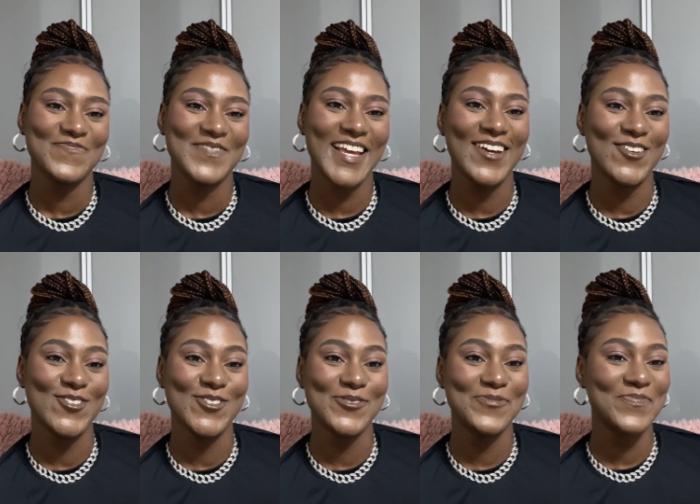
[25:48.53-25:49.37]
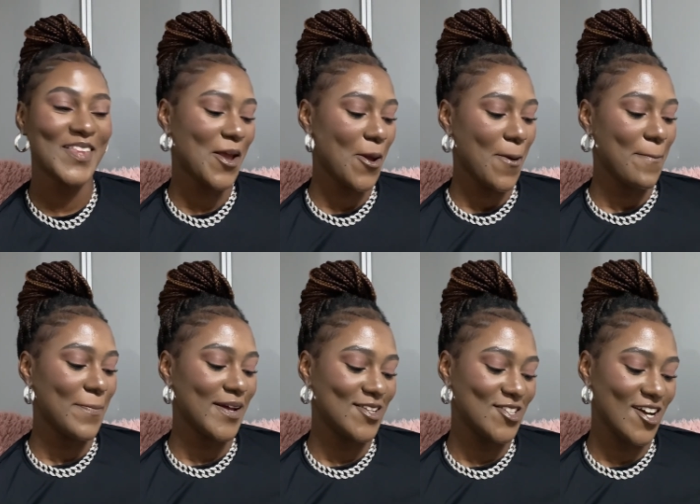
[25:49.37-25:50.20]
I don't know.
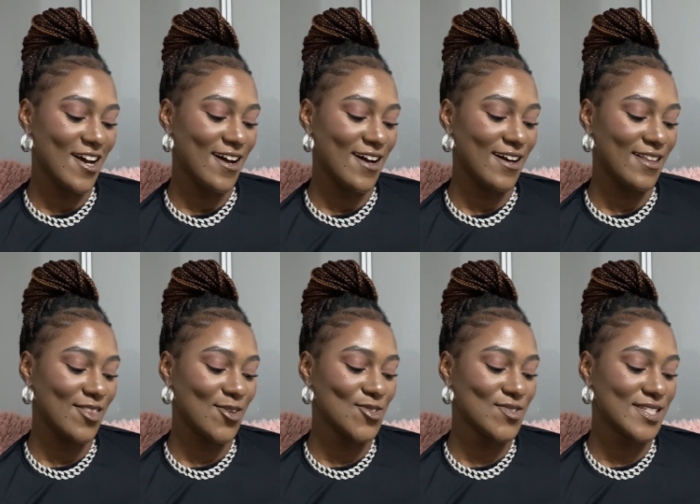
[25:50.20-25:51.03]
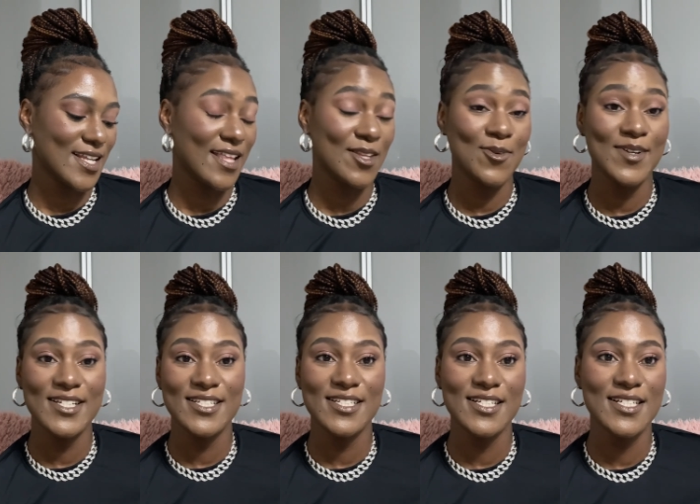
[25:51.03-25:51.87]
But yeah, those are the
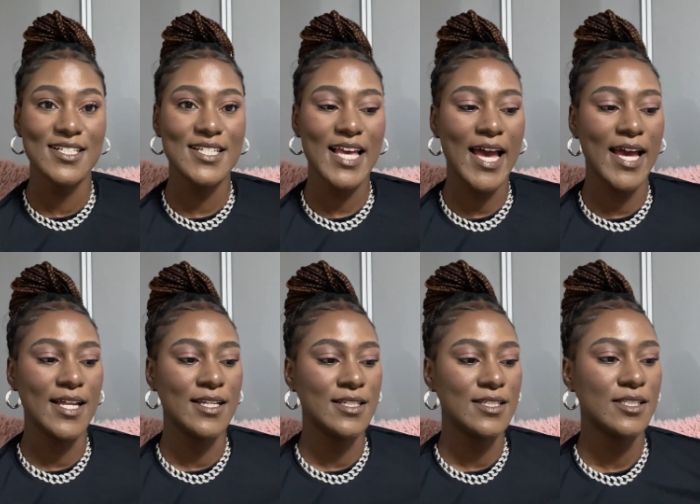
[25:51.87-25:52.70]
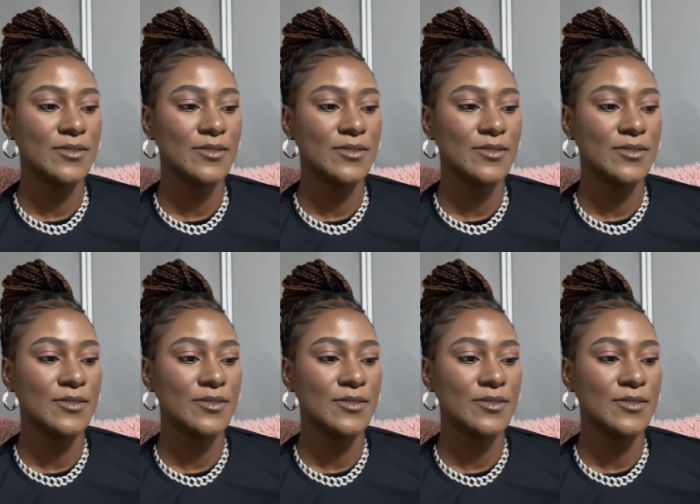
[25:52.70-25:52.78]
questions. And